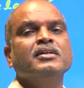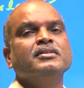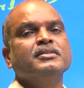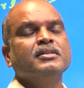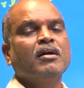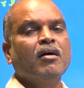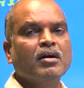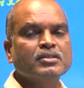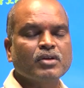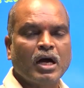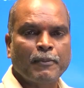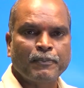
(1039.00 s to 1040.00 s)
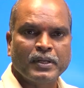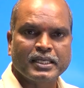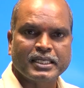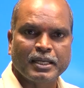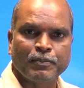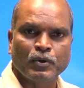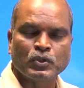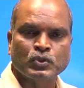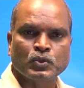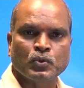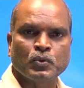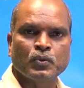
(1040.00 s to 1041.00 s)
not applicable
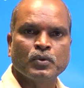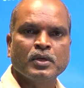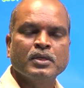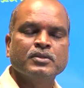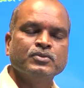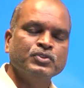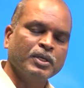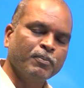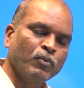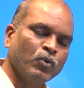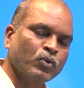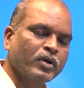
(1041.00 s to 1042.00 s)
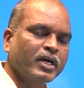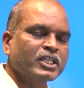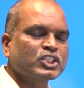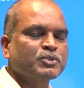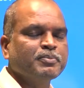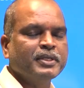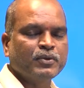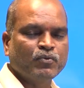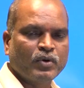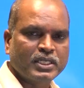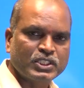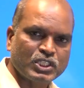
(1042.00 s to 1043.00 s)
to Jammu Kashmir
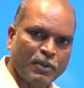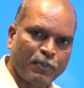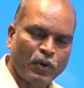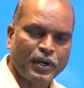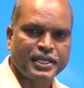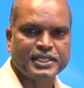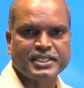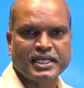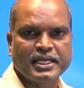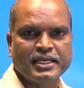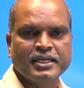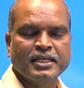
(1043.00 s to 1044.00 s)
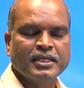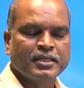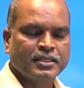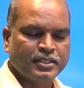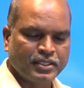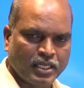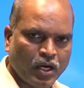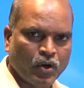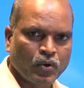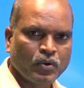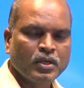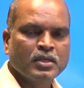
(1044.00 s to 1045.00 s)
once appointed.
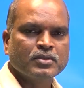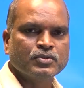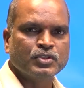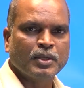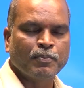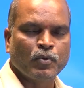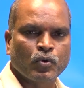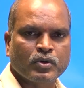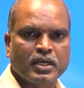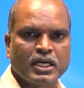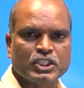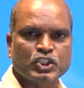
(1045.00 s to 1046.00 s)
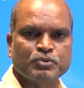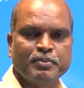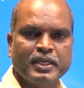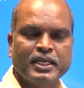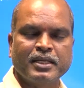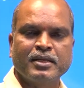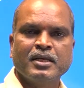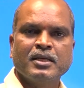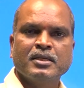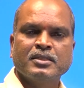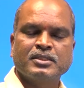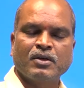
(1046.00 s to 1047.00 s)
Now Jammu Kashmir
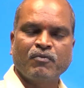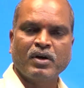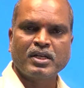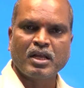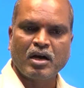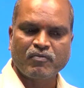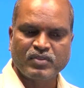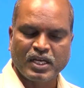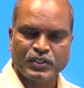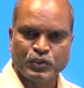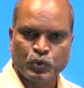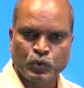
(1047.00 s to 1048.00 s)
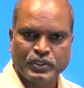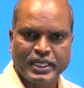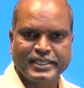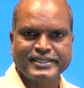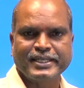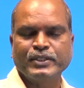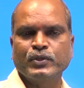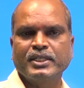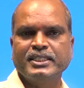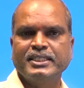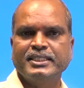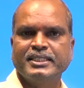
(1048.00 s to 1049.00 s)
is one of the union territory
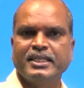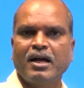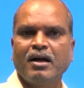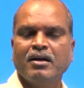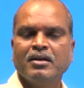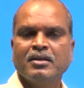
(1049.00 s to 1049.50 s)
in India.